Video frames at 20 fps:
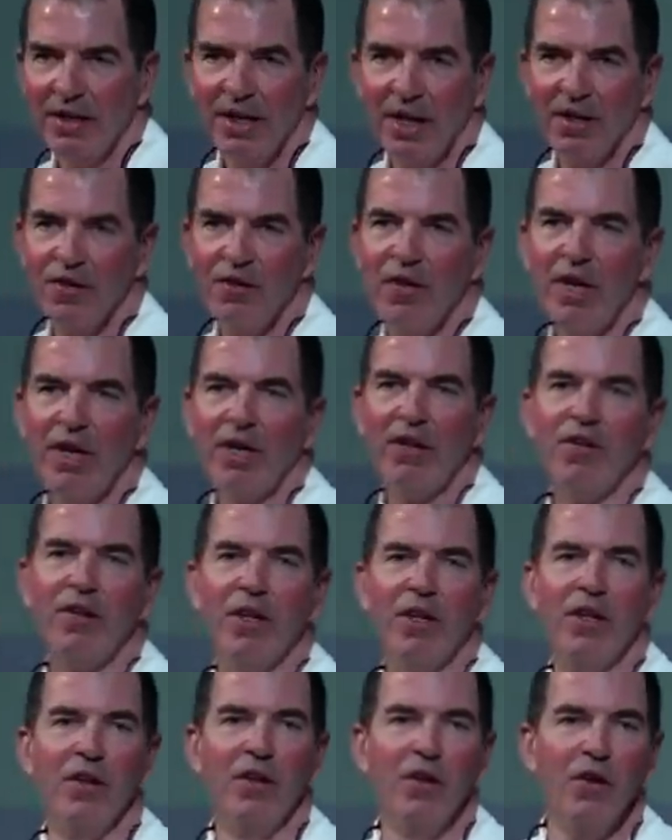a change
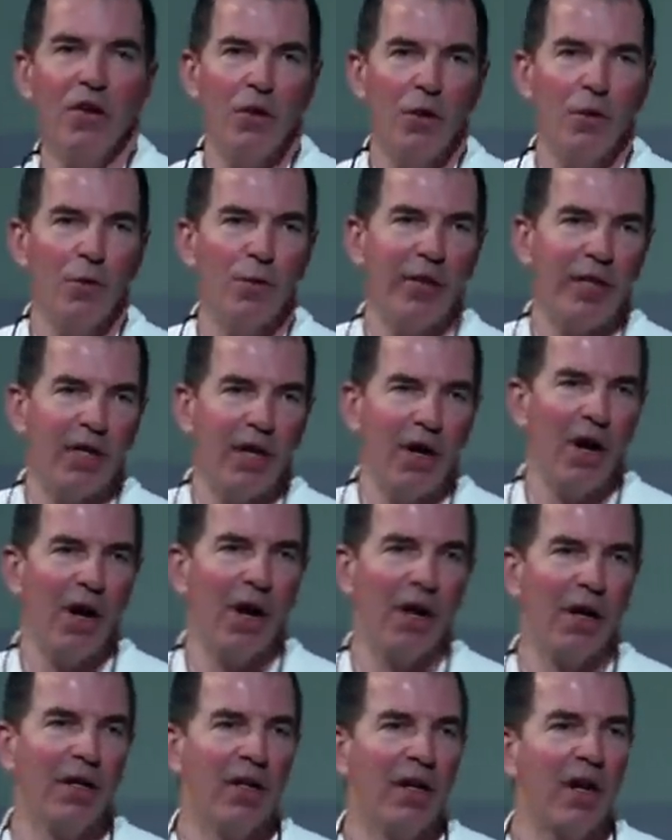in who we
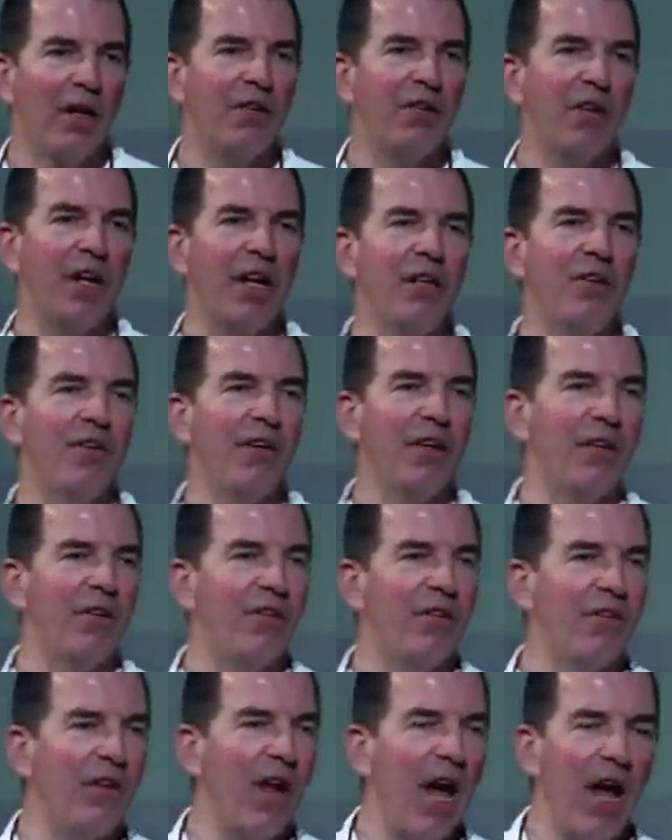are, a change in
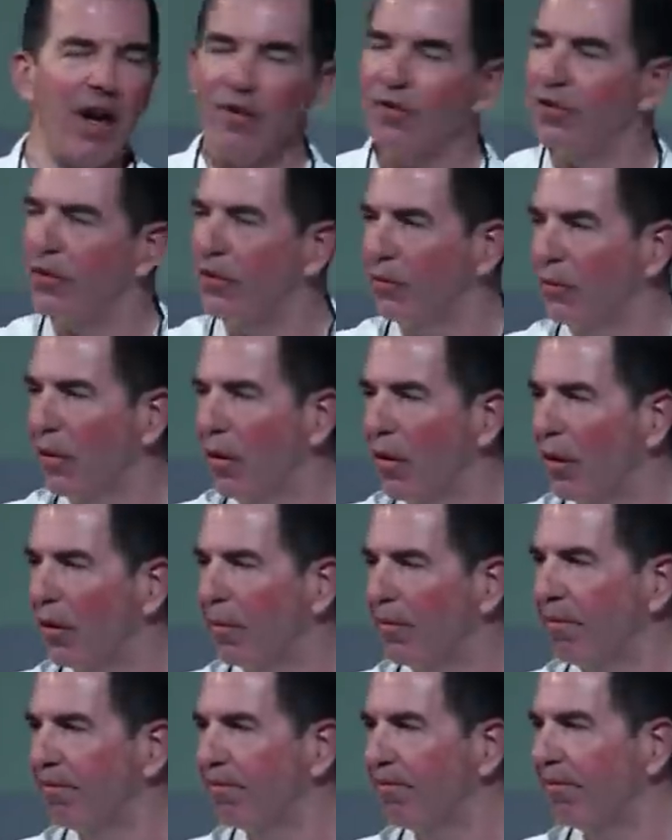status and
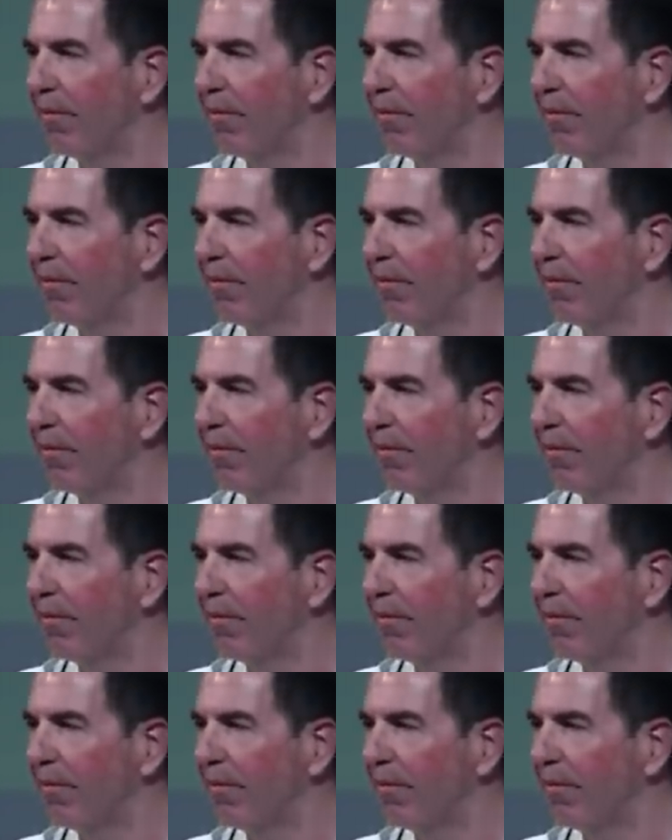role.